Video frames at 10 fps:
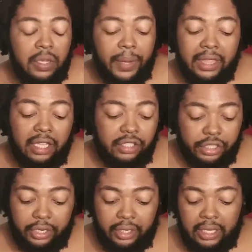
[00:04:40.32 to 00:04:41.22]
The weight
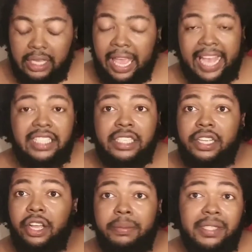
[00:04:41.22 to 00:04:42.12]
loss journey has
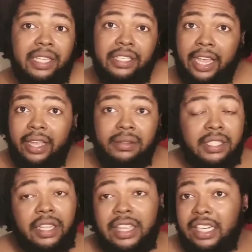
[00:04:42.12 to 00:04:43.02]
its ups and
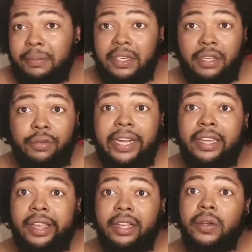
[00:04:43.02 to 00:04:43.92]
downs. Let it be known
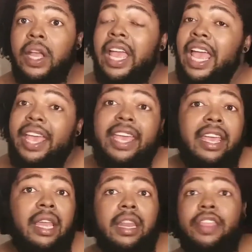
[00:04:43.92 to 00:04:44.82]
right now.
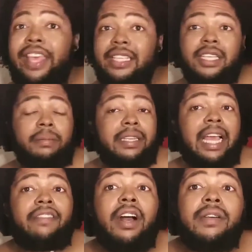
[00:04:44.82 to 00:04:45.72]
And that's something
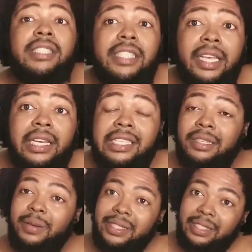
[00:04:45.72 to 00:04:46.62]
that I've always said.
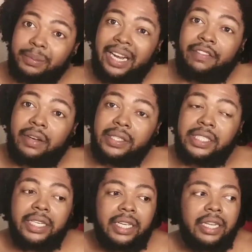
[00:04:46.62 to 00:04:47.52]
That's something that I've
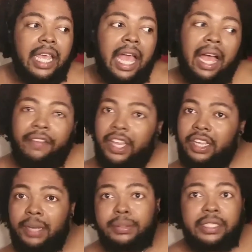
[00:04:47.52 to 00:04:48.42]
always done. I've
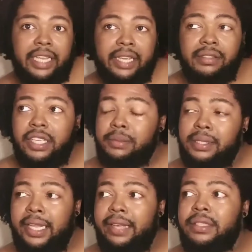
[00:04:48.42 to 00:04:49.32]
had ups and downs, ups
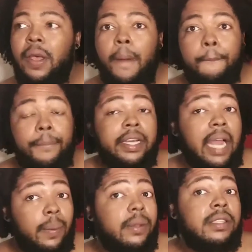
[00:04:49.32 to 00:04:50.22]
and downs.
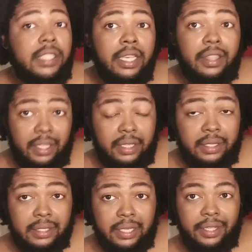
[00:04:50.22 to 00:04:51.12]
But I will say
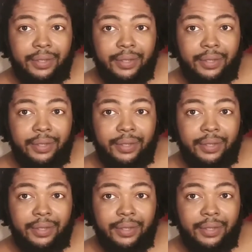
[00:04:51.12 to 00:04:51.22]
this.